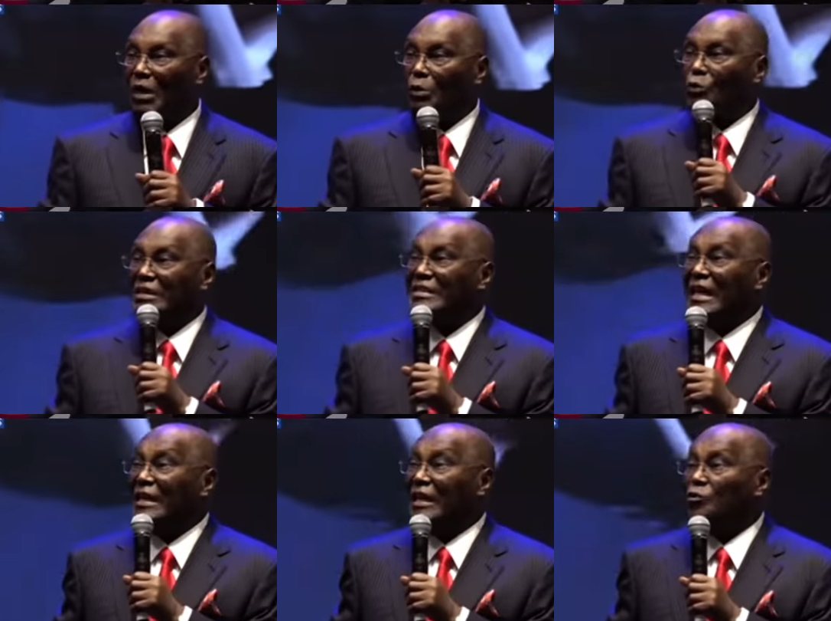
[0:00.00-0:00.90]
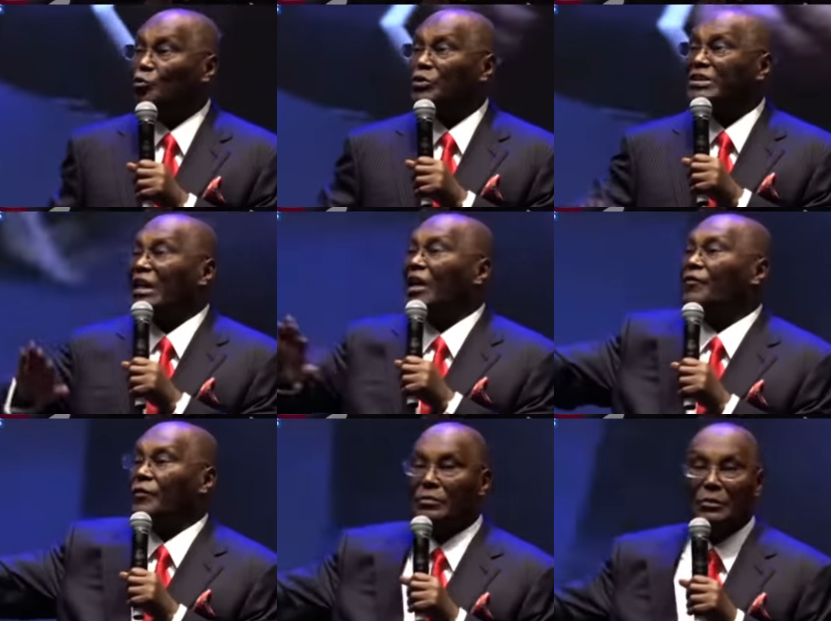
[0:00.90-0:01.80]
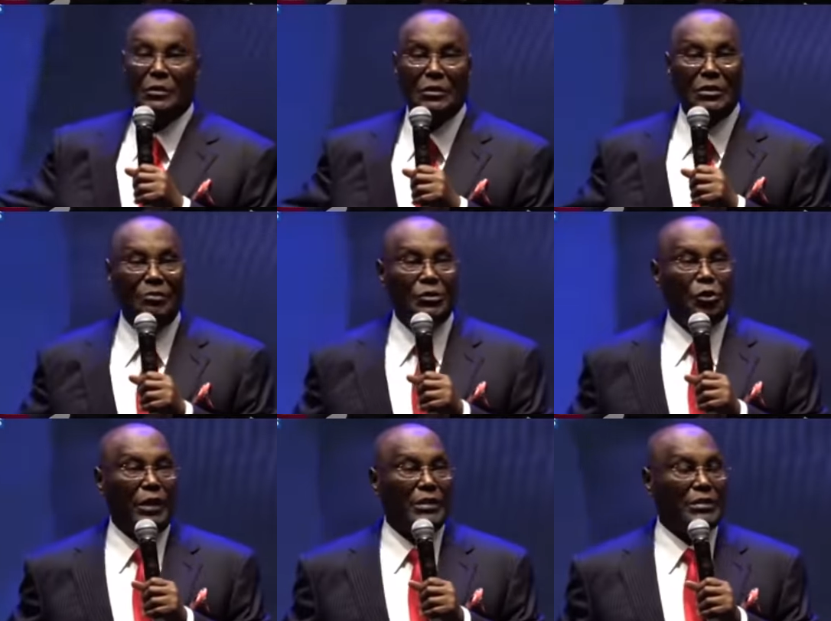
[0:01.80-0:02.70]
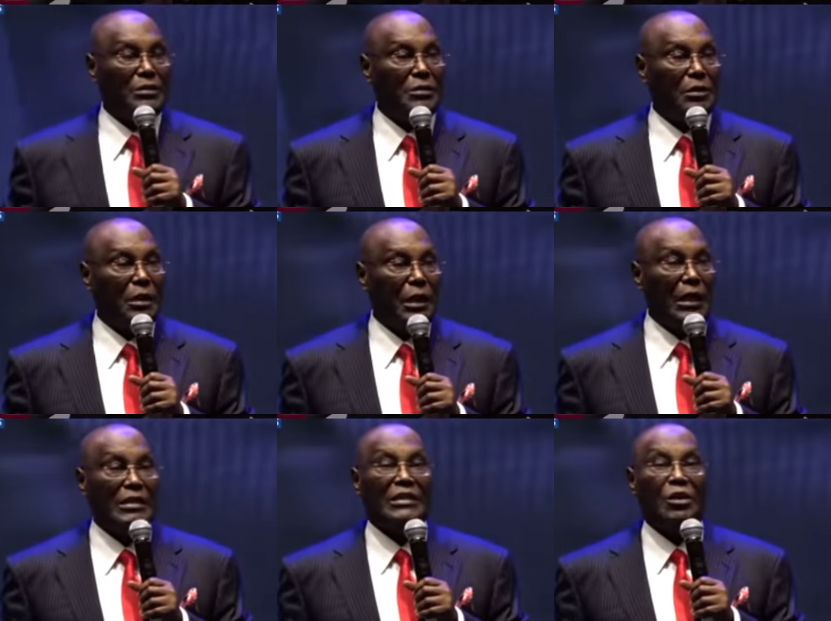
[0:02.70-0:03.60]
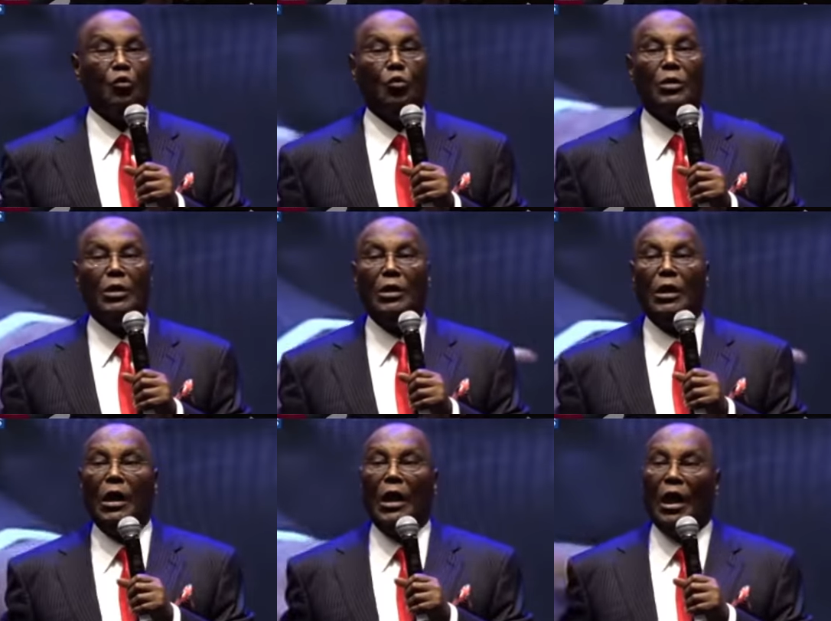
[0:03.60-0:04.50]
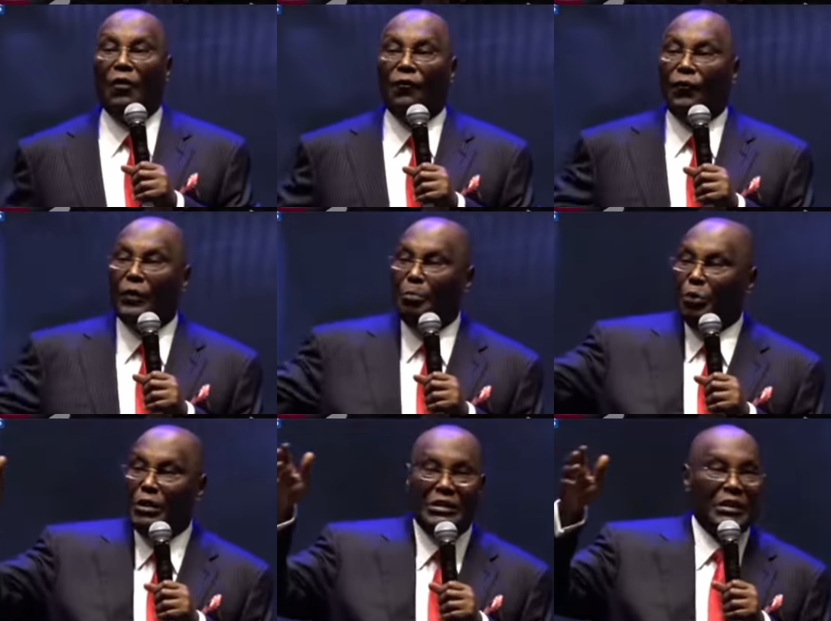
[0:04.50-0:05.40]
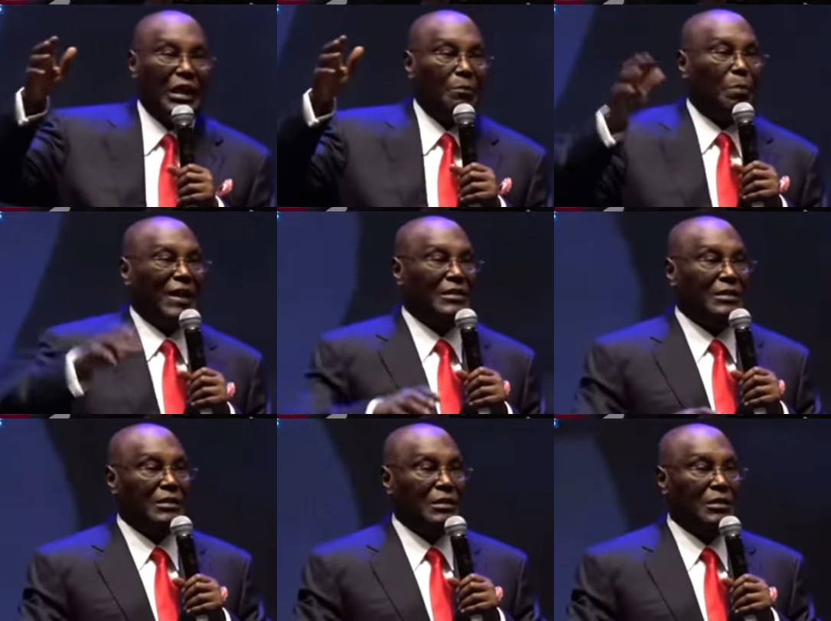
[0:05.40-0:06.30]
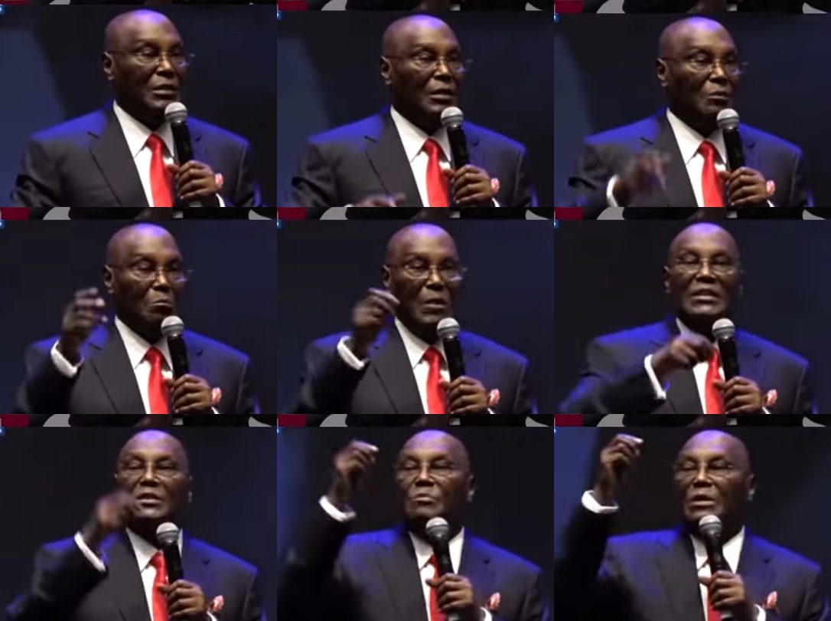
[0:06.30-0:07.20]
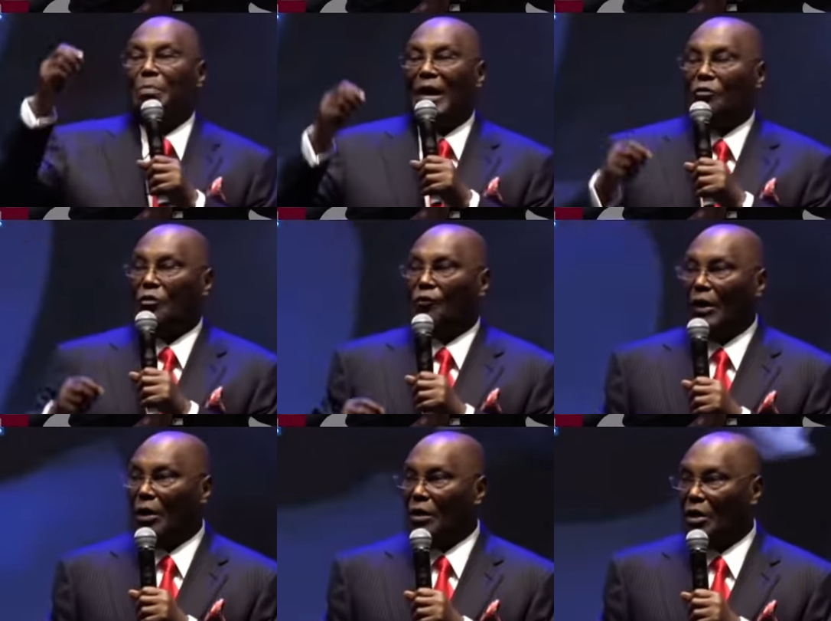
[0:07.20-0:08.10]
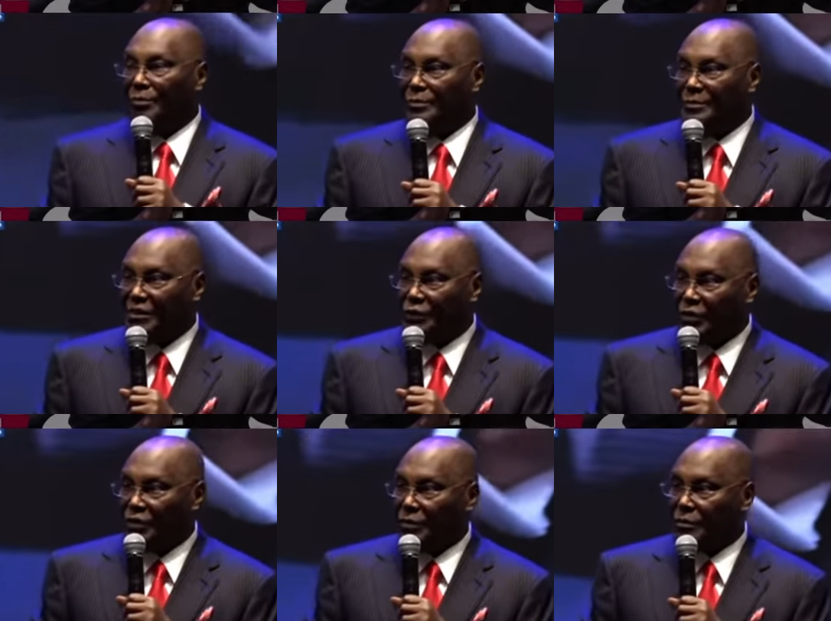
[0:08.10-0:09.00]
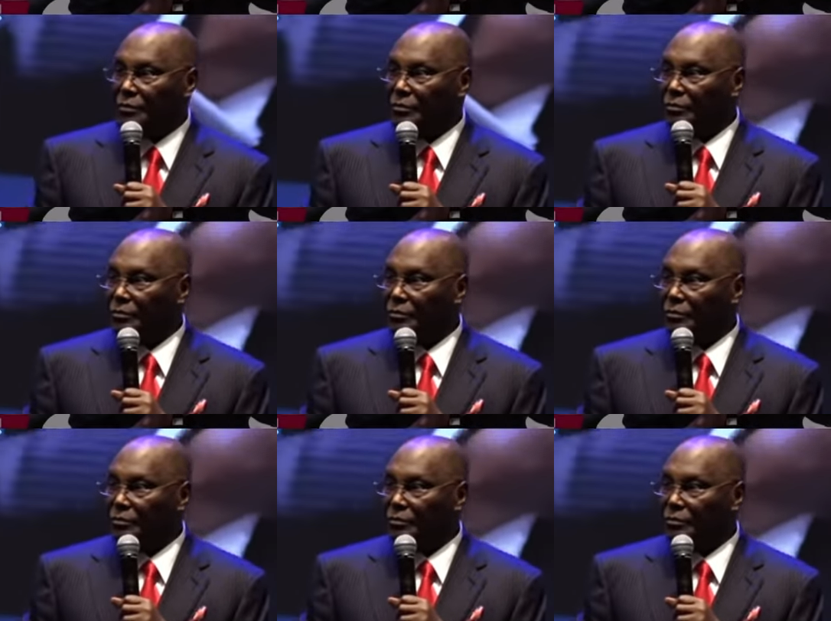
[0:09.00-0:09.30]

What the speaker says: But we decided to shelve the majority and say, look, every political party must be part of our administration.